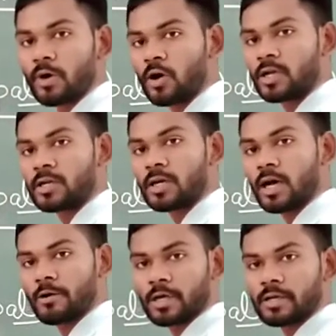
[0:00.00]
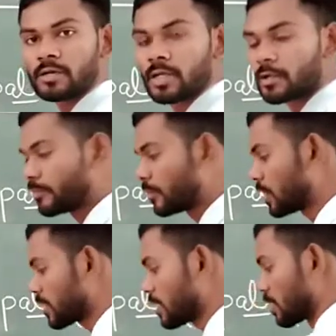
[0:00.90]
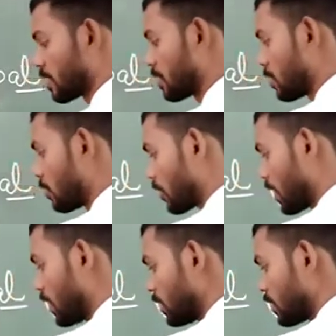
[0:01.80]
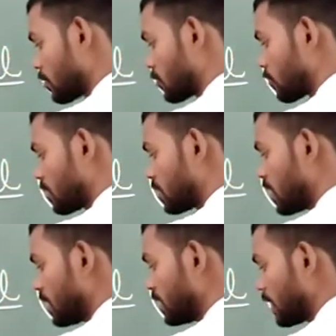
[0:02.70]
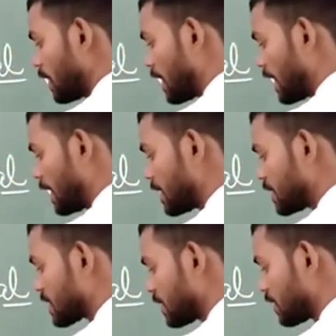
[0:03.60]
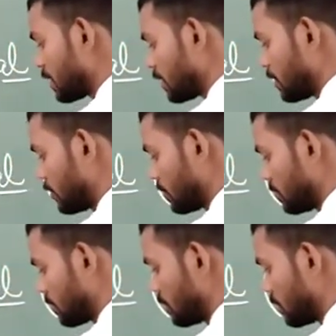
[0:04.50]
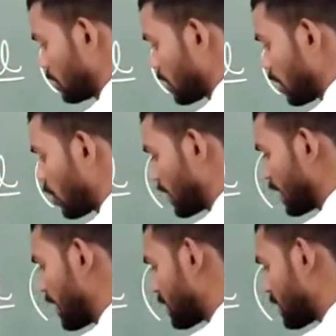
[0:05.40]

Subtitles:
on our money. Okay, so this additional or